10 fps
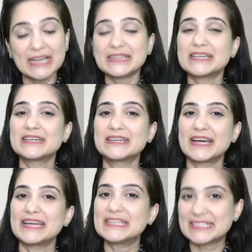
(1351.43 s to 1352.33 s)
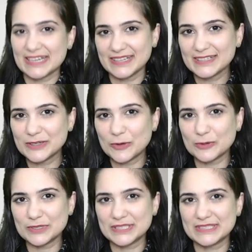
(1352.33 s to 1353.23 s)
the entire
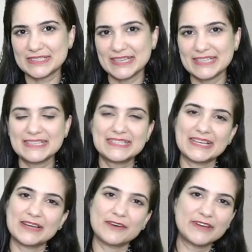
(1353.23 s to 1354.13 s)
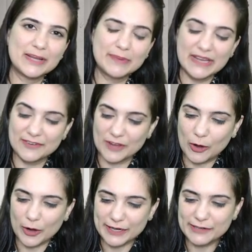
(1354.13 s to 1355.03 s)
course is available in
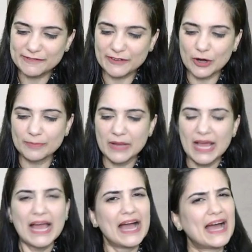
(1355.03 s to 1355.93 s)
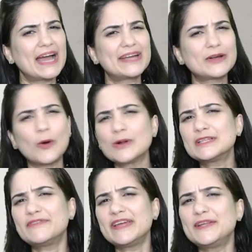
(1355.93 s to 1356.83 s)
recorded form and all the
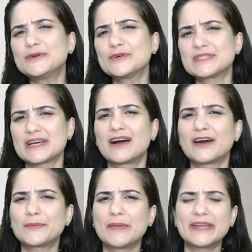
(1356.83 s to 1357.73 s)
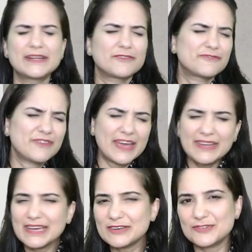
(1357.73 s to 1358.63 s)
videos are made in a very
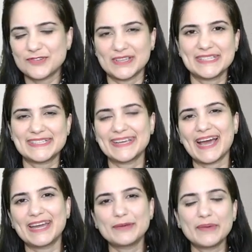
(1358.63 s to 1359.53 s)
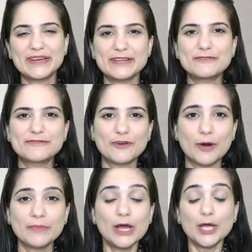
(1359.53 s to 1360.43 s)
interesting animated form.